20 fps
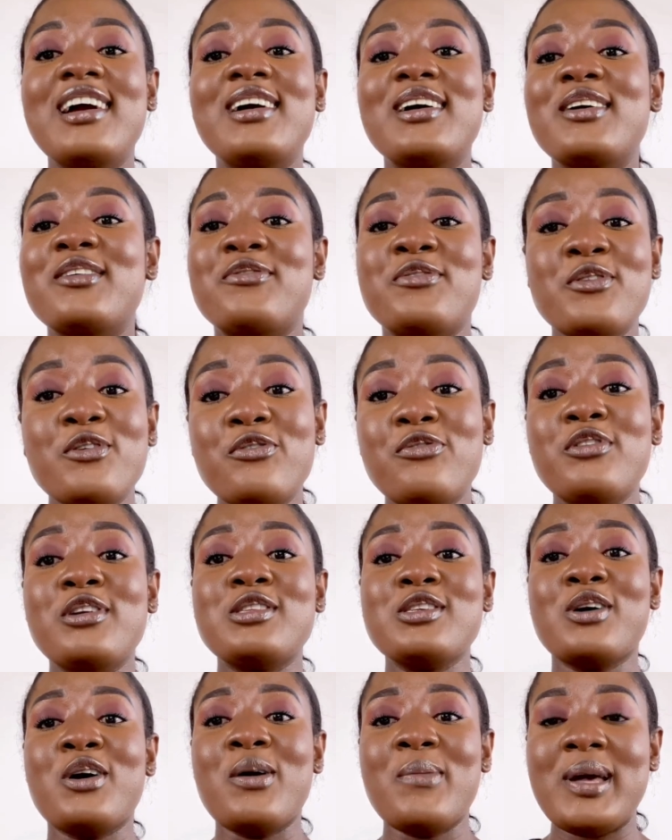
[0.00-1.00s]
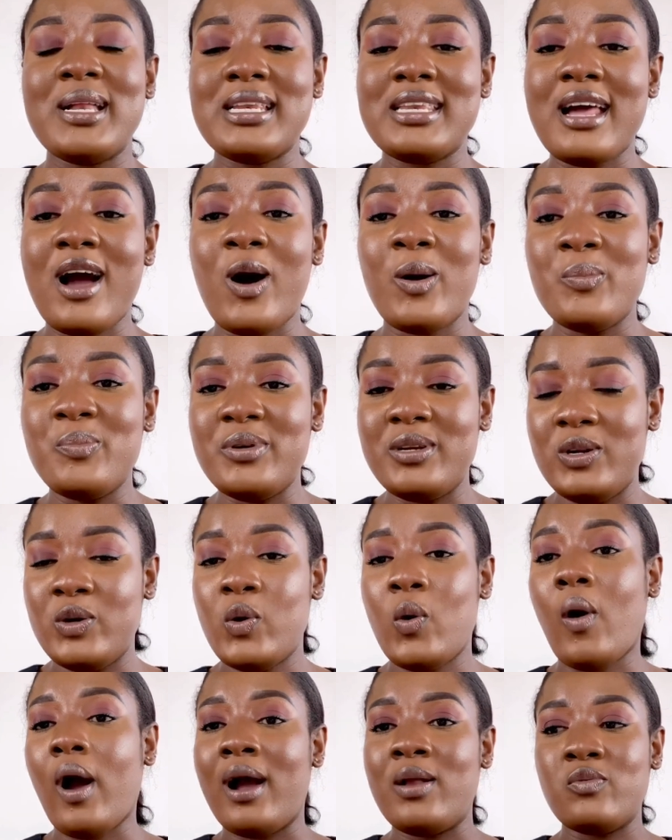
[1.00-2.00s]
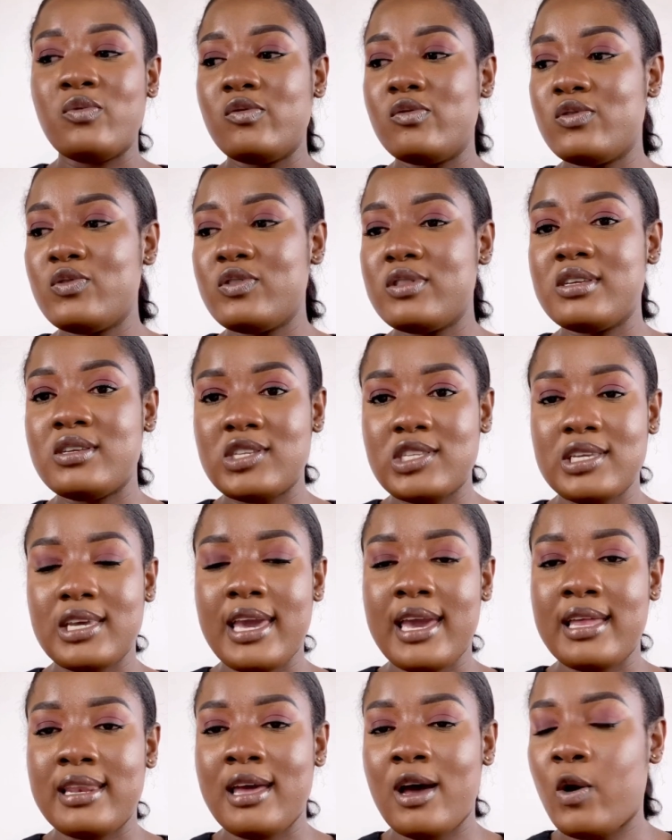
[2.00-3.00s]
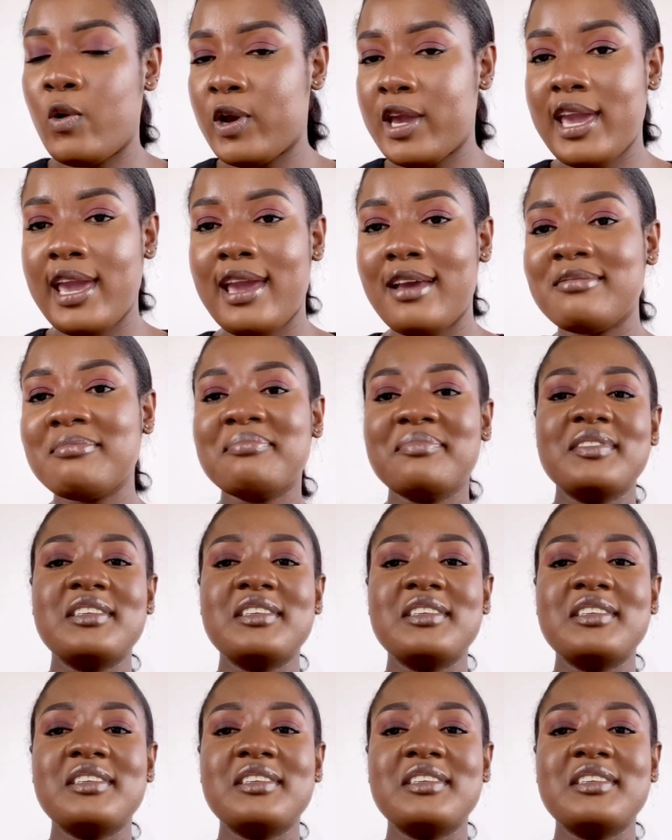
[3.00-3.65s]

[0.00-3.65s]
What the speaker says: feel free to comment down below and we'll do this together, okay?